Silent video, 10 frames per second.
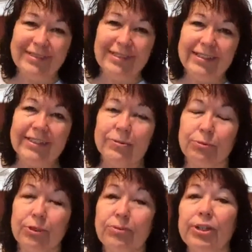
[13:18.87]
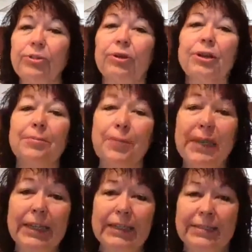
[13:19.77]
It's really where you want to
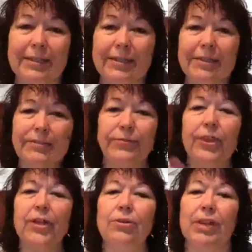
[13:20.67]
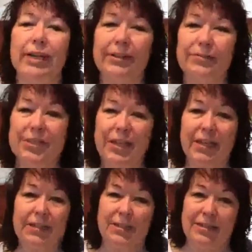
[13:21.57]
be, is in this flow kind of
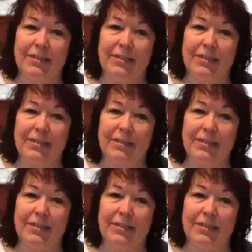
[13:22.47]
state.